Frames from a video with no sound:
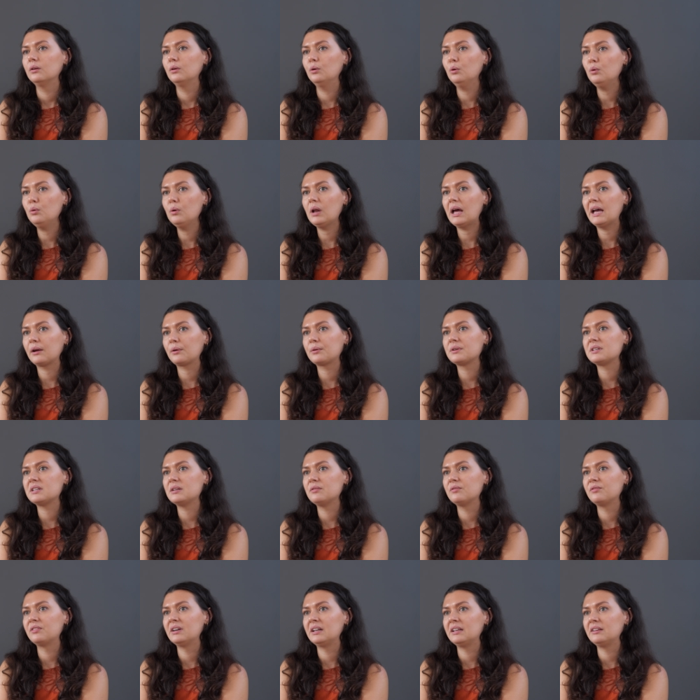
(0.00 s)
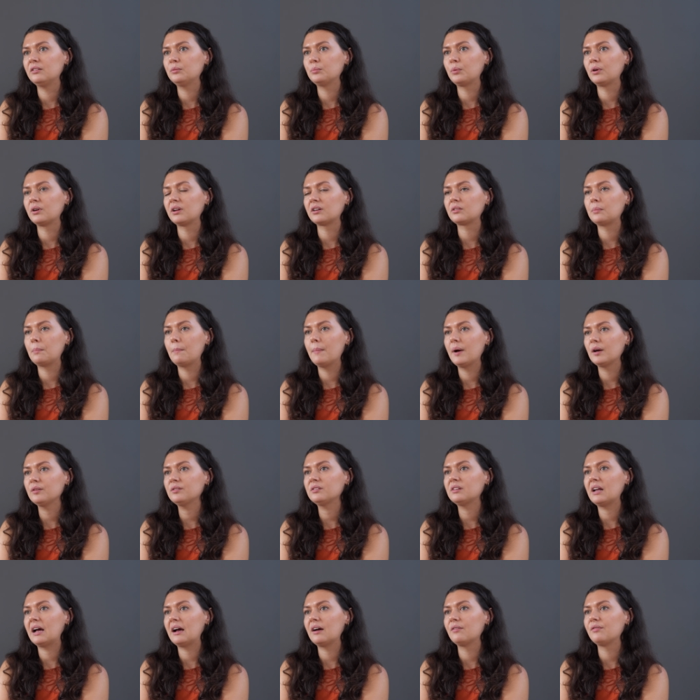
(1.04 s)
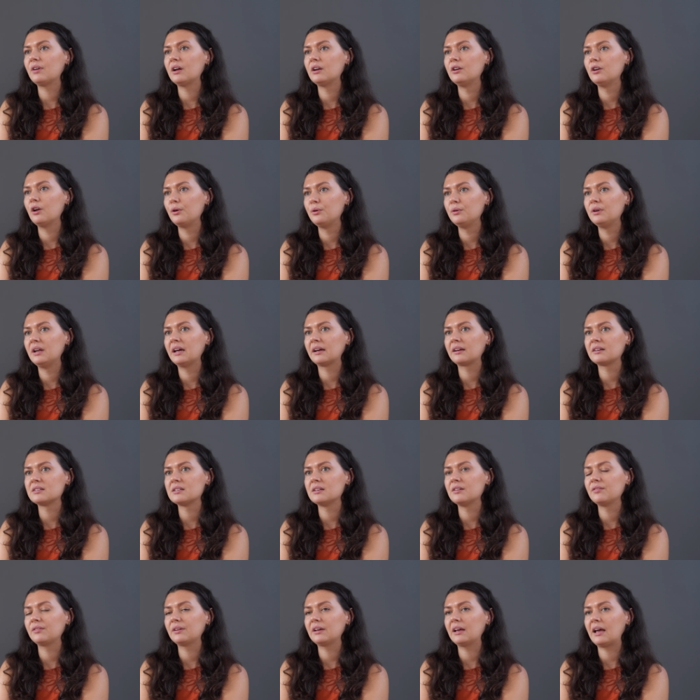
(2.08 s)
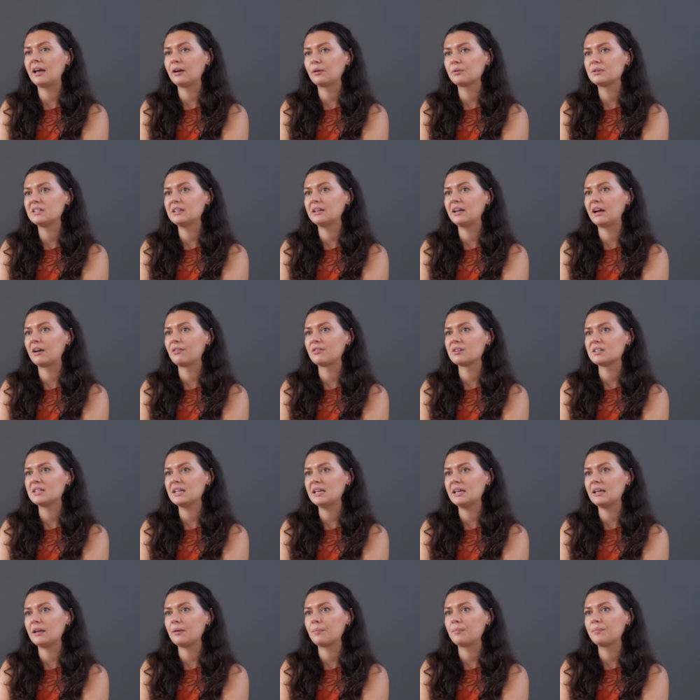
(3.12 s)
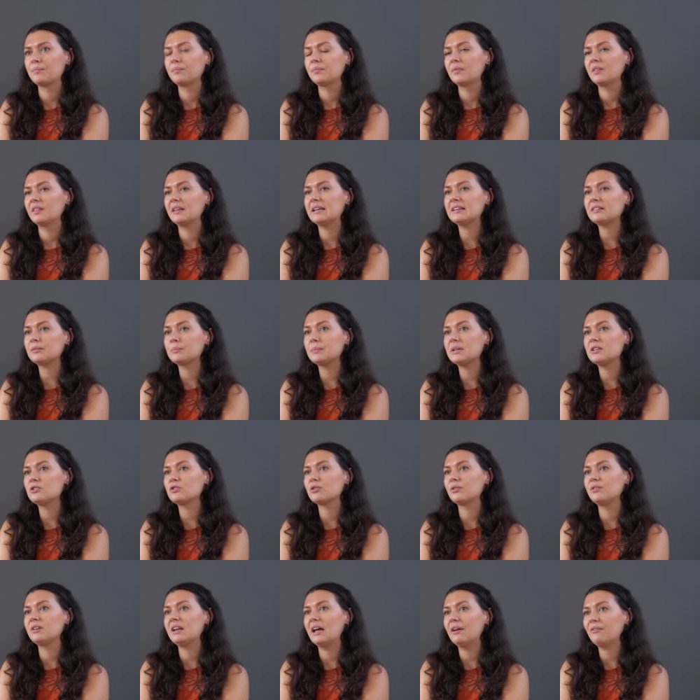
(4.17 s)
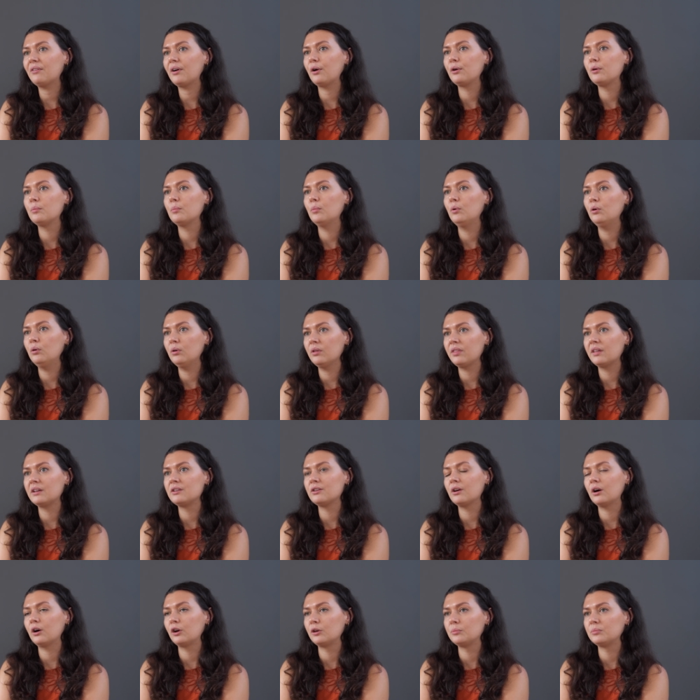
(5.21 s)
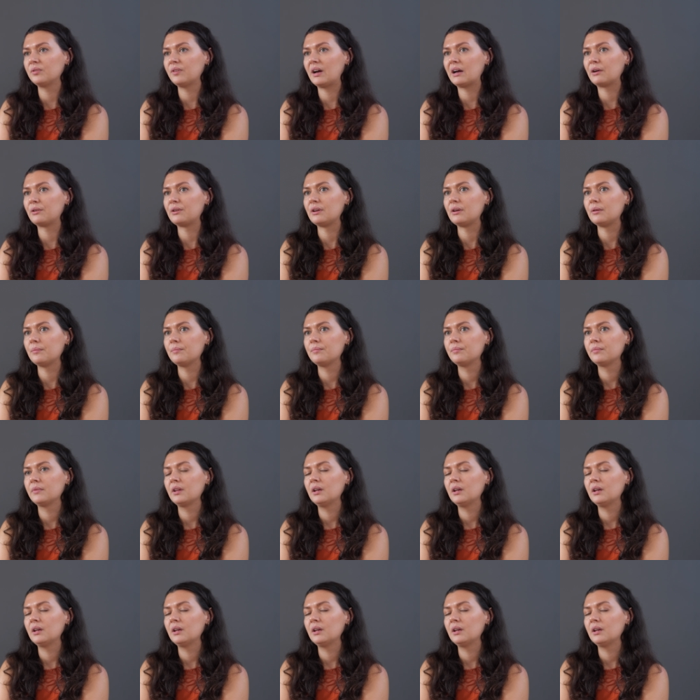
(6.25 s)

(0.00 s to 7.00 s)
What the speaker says: All equity release products must have a no negative equity guarantee. This means you'll never owe more than your home's value.